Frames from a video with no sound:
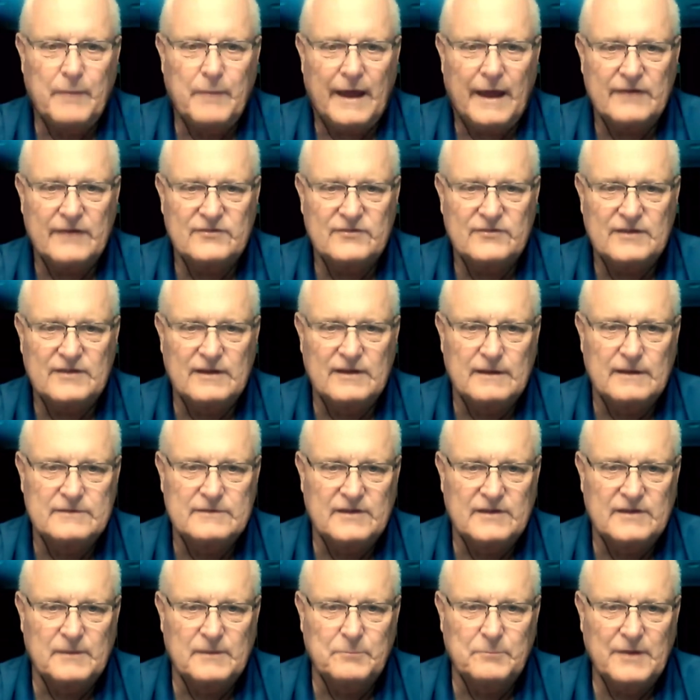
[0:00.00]
passed to
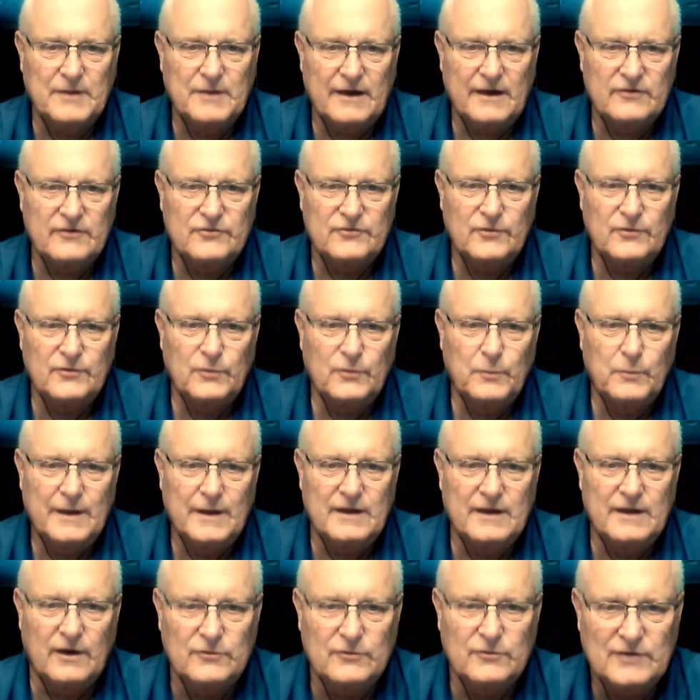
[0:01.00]
the players through the
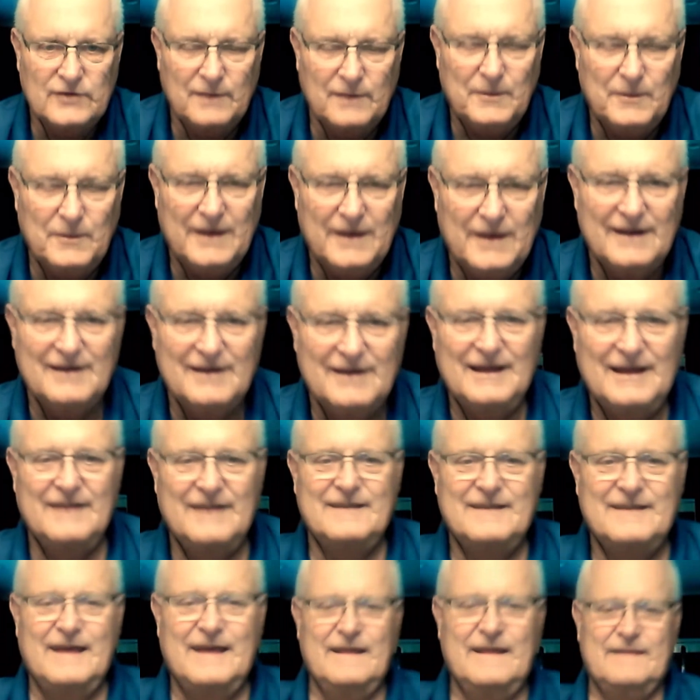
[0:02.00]
windows, I mean,
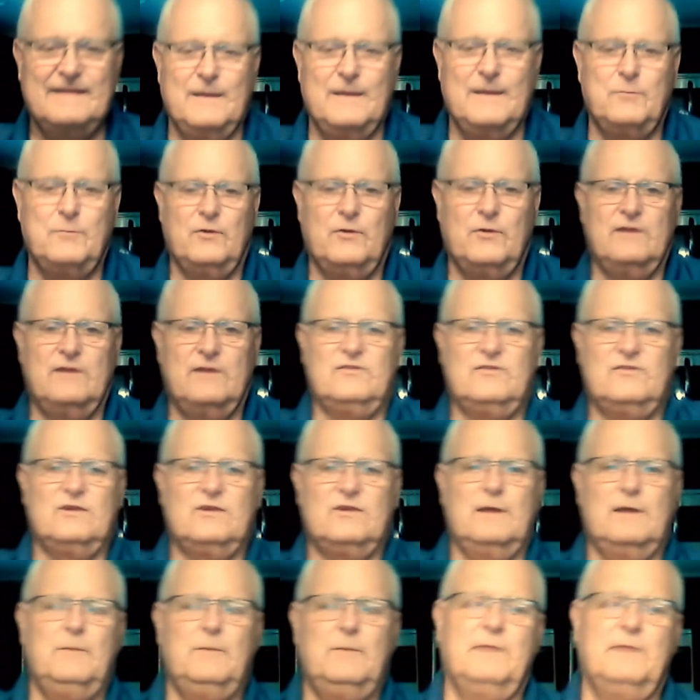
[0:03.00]
at that point. So,
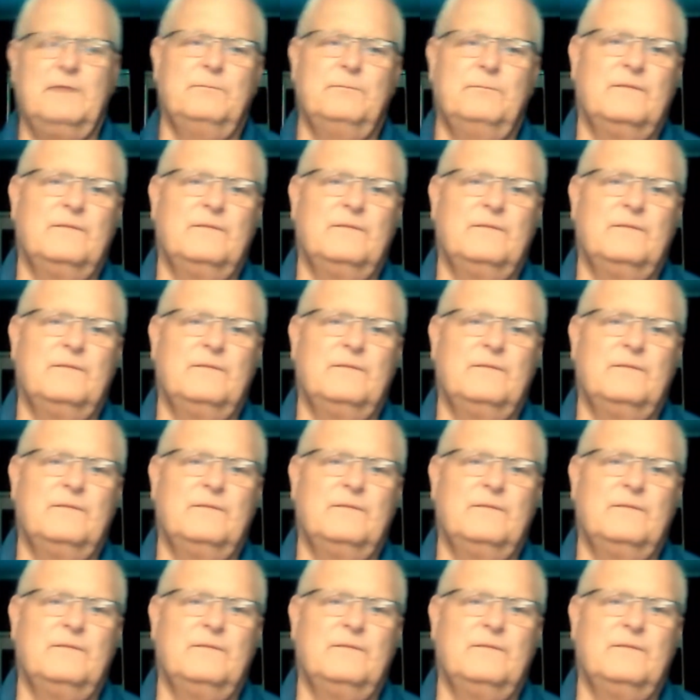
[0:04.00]
I mean,